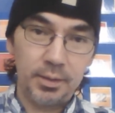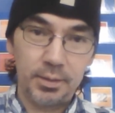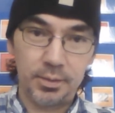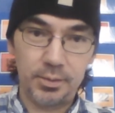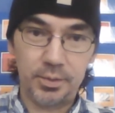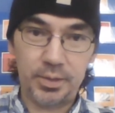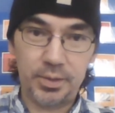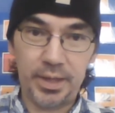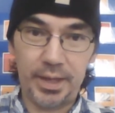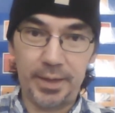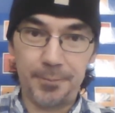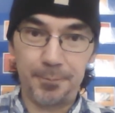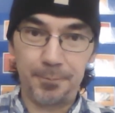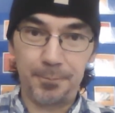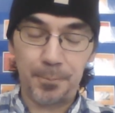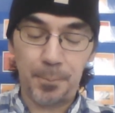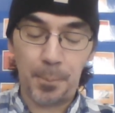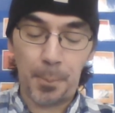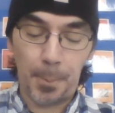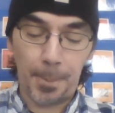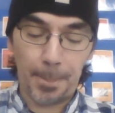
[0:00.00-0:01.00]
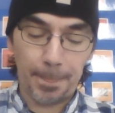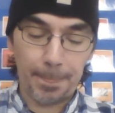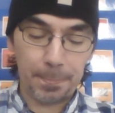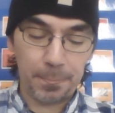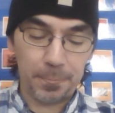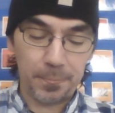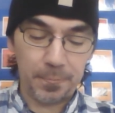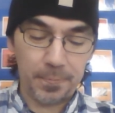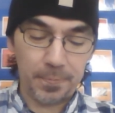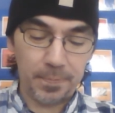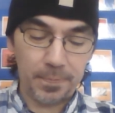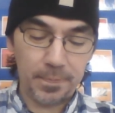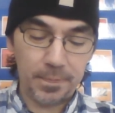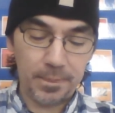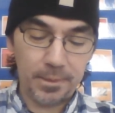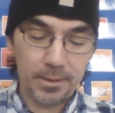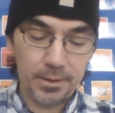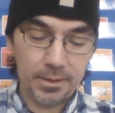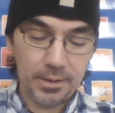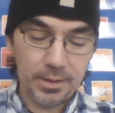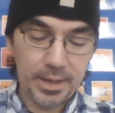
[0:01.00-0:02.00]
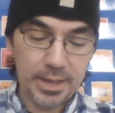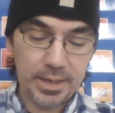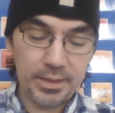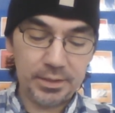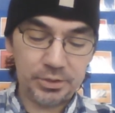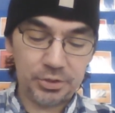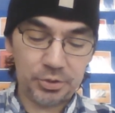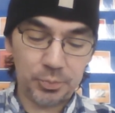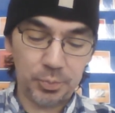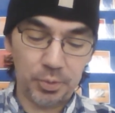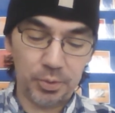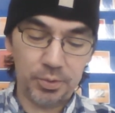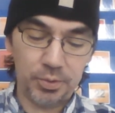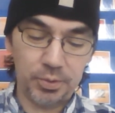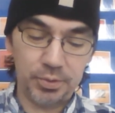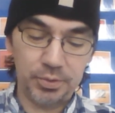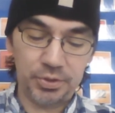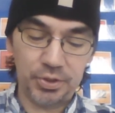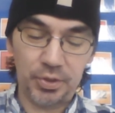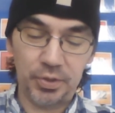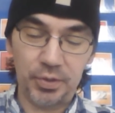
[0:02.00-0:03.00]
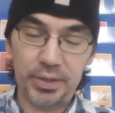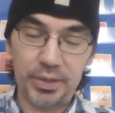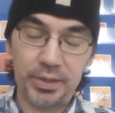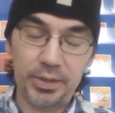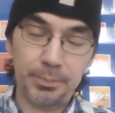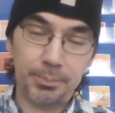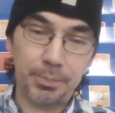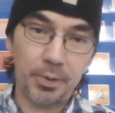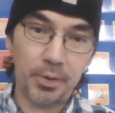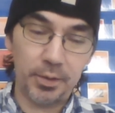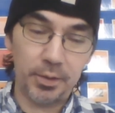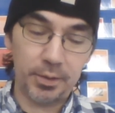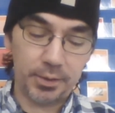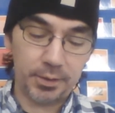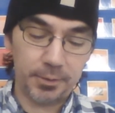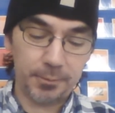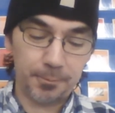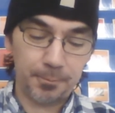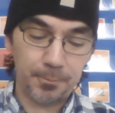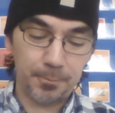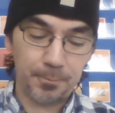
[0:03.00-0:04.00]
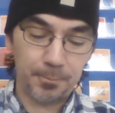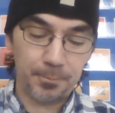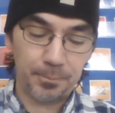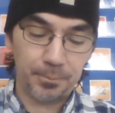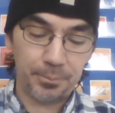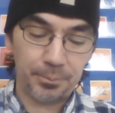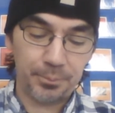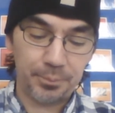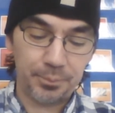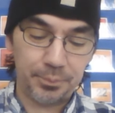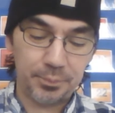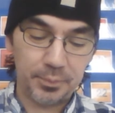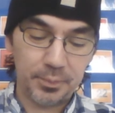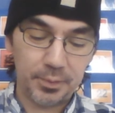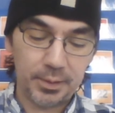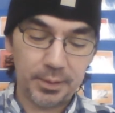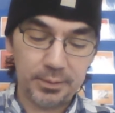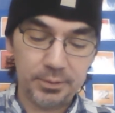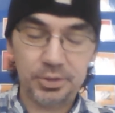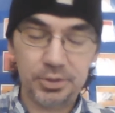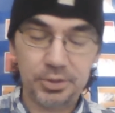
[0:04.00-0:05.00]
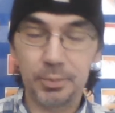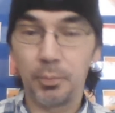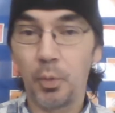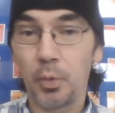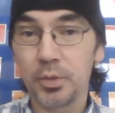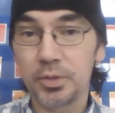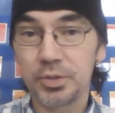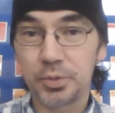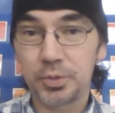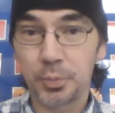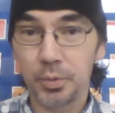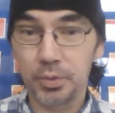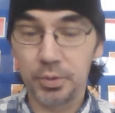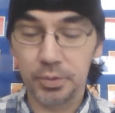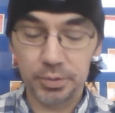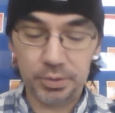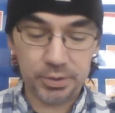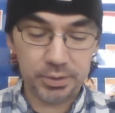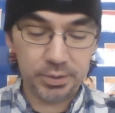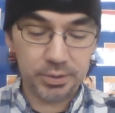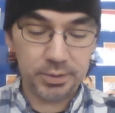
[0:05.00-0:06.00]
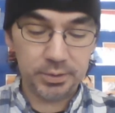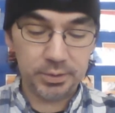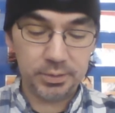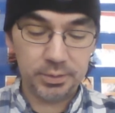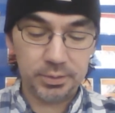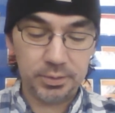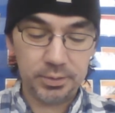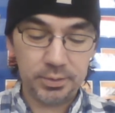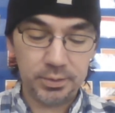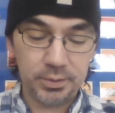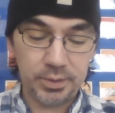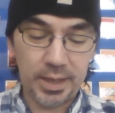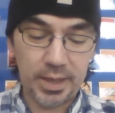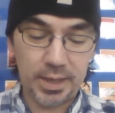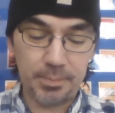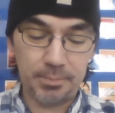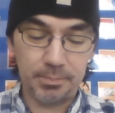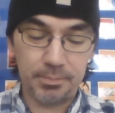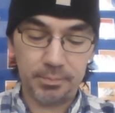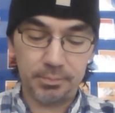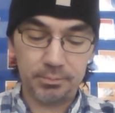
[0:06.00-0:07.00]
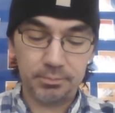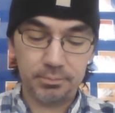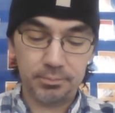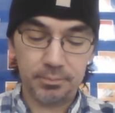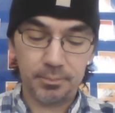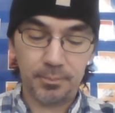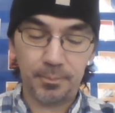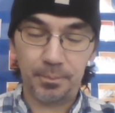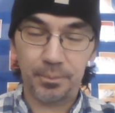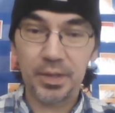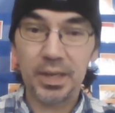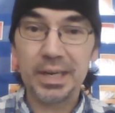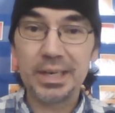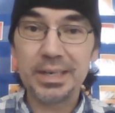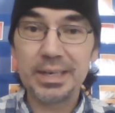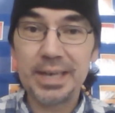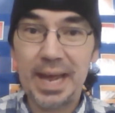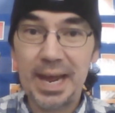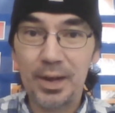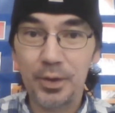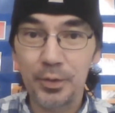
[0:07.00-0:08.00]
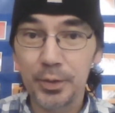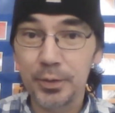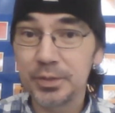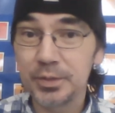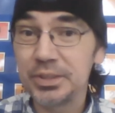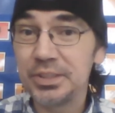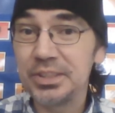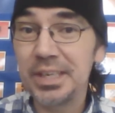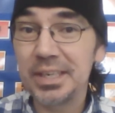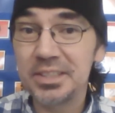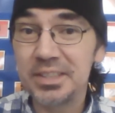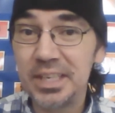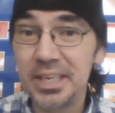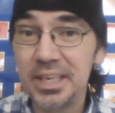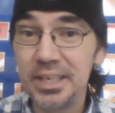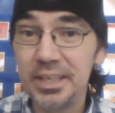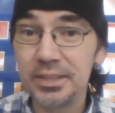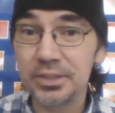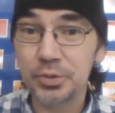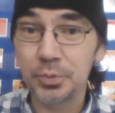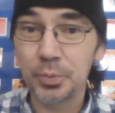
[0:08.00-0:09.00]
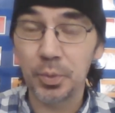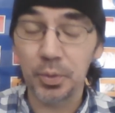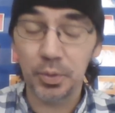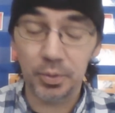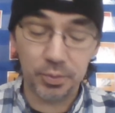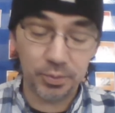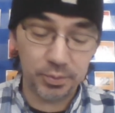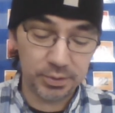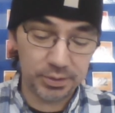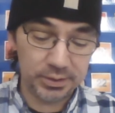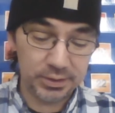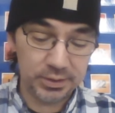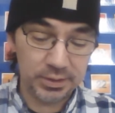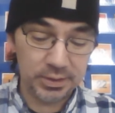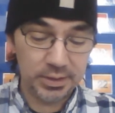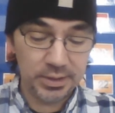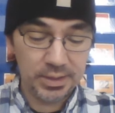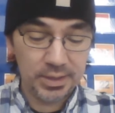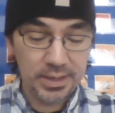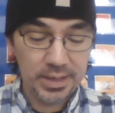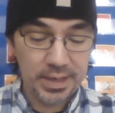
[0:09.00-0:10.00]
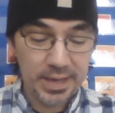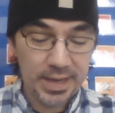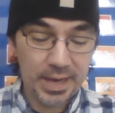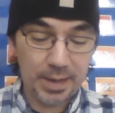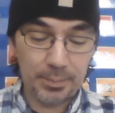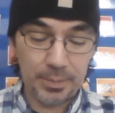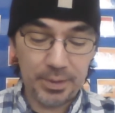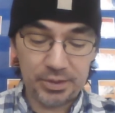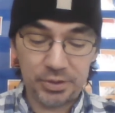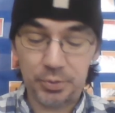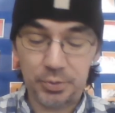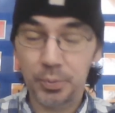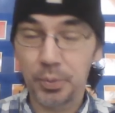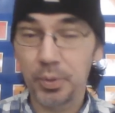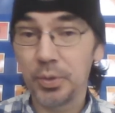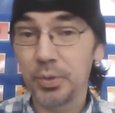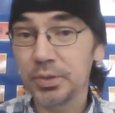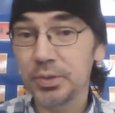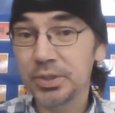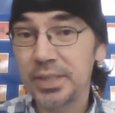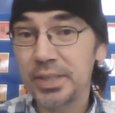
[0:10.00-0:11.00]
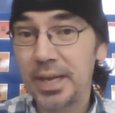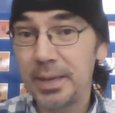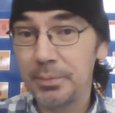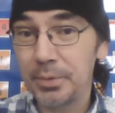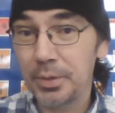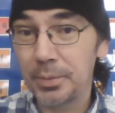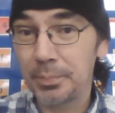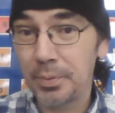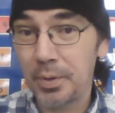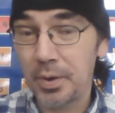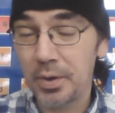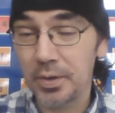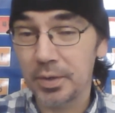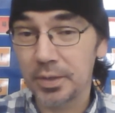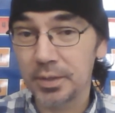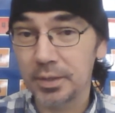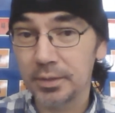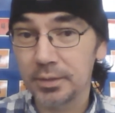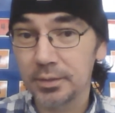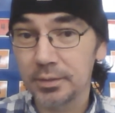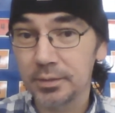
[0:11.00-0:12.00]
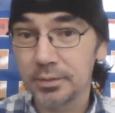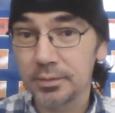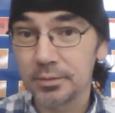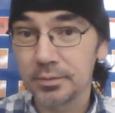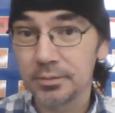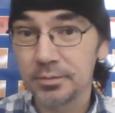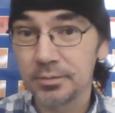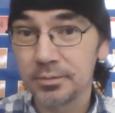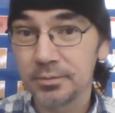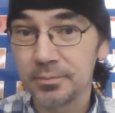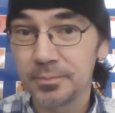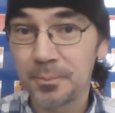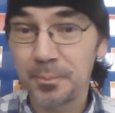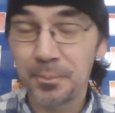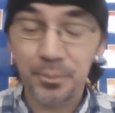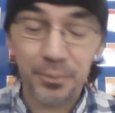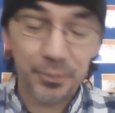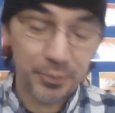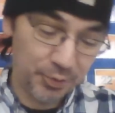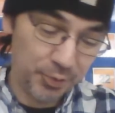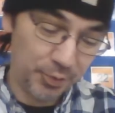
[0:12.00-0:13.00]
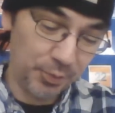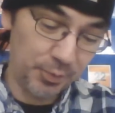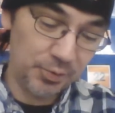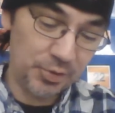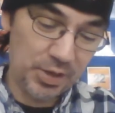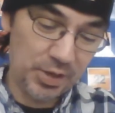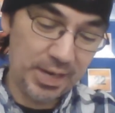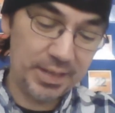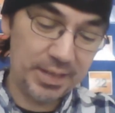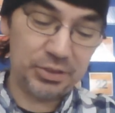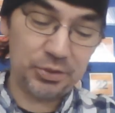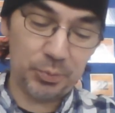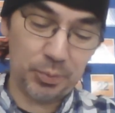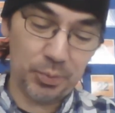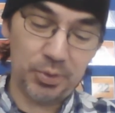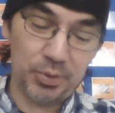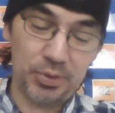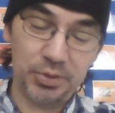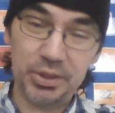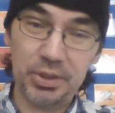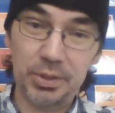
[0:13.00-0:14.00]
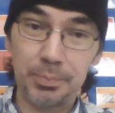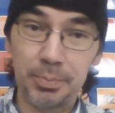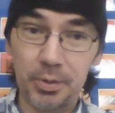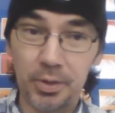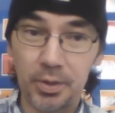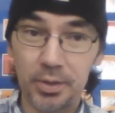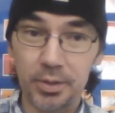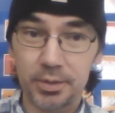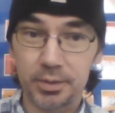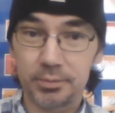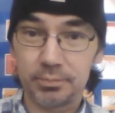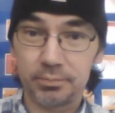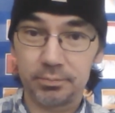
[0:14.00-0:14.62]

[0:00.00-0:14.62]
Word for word: Okay. Eight squirrels are in the park. Some more squirrels came. Now there's 16 squirrels. How many squirrels came to the park? So there's eight squirrels in the park.